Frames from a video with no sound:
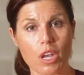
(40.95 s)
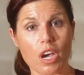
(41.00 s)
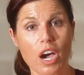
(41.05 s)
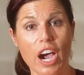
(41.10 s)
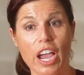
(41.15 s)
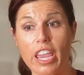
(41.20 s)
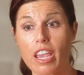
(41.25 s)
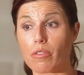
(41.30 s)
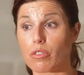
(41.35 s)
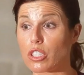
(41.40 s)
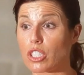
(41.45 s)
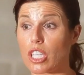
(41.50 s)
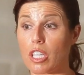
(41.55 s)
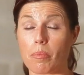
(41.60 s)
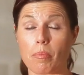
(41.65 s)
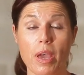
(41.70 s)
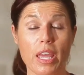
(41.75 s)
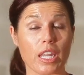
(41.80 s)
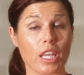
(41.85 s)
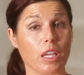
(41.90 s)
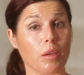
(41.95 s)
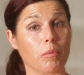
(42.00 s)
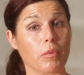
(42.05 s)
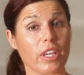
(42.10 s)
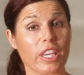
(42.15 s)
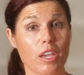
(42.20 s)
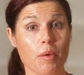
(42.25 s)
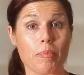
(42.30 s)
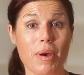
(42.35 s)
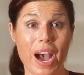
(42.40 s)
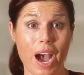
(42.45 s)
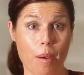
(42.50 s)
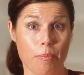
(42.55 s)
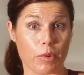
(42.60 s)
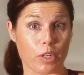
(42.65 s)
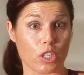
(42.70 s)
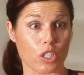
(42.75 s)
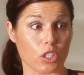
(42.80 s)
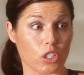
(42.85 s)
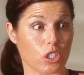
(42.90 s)
I have seen many hip
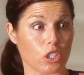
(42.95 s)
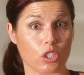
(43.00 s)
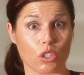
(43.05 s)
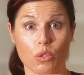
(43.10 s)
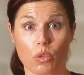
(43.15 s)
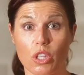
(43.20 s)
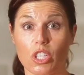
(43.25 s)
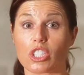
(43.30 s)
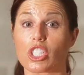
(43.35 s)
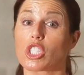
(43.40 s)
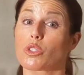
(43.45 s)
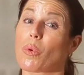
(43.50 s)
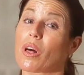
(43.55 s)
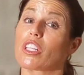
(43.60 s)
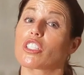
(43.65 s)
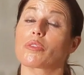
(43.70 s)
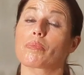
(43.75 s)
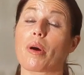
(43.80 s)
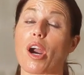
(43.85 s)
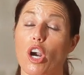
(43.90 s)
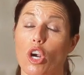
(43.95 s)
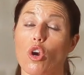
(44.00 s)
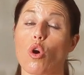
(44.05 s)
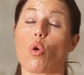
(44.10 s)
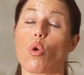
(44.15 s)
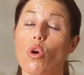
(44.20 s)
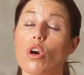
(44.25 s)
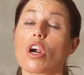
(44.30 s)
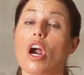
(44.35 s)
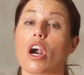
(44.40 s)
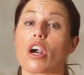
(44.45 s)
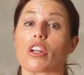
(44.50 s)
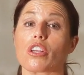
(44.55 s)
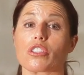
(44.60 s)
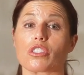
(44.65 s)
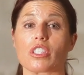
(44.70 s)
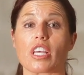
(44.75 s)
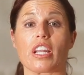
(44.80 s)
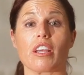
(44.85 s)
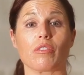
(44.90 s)
hoppers do this as well as parkour
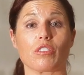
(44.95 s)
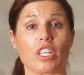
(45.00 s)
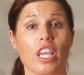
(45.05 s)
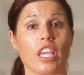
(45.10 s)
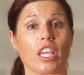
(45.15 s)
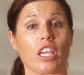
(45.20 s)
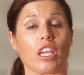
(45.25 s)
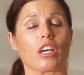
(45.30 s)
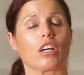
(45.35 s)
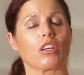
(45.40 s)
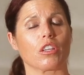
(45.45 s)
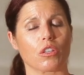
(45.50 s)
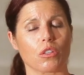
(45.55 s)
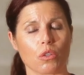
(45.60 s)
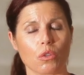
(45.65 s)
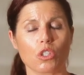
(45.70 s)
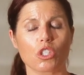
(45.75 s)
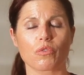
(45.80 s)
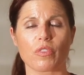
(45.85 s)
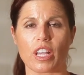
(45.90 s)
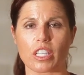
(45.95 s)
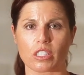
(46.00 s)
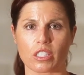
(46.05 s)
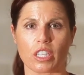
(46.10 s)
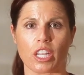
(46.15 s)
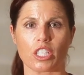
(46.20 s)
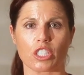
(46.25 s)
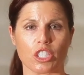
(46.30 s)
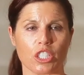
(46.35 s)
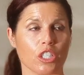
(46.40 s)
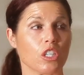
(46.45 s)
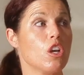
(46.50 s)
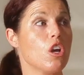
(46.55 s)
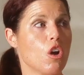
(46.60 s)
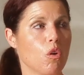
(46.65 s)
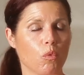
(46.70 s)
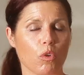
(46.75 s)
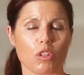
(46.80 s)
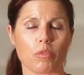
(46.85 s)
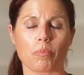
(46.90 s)
artists that have taken a huge fascination
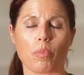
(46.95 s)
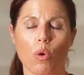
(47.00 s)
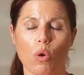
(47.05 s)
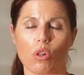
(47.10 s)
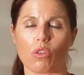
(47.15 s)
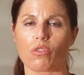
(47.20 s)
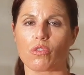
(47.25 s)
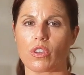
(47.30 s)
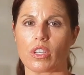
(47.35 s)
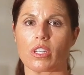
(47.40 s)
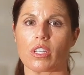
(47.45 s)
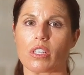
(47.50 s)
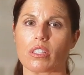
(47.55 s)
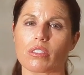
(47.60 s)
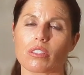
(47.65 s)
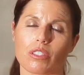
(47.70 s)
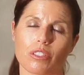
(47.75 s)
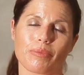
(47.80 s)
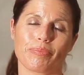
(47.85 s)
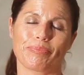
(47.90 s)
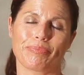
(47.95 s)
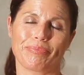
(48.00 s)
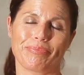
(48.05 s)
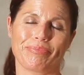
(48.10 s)
with pole fitness.